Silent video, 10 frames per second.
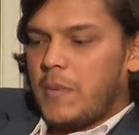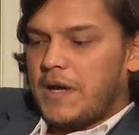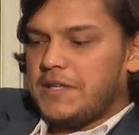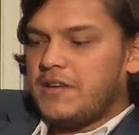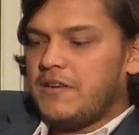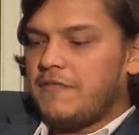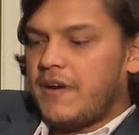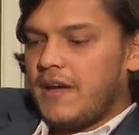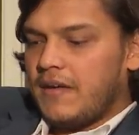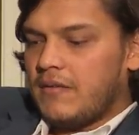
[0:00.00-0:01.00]

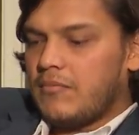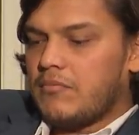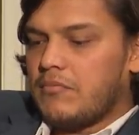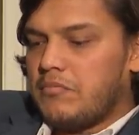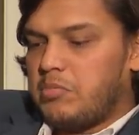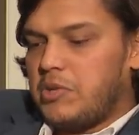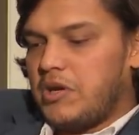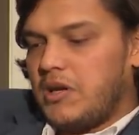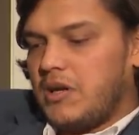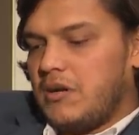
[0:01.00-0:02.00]
identifying
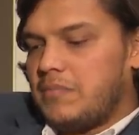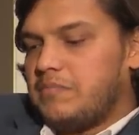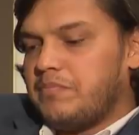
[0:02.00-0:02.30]
the,